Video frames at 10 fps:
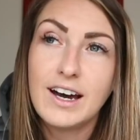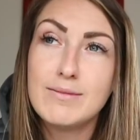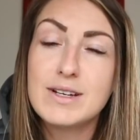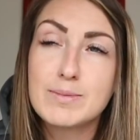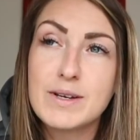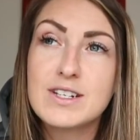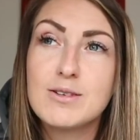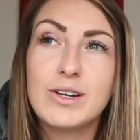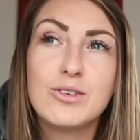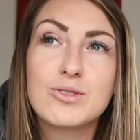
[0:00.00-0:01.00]

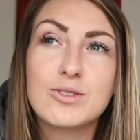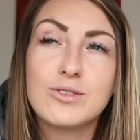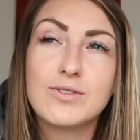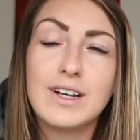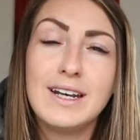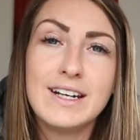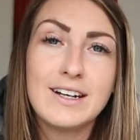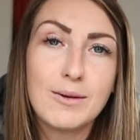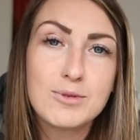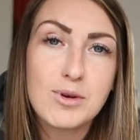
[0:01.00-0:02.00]
Especially when you're sort of
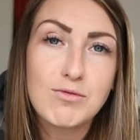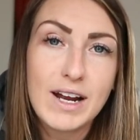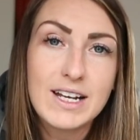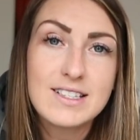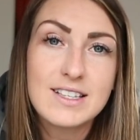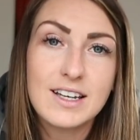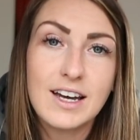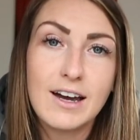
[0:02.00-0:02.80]
leading up to a race,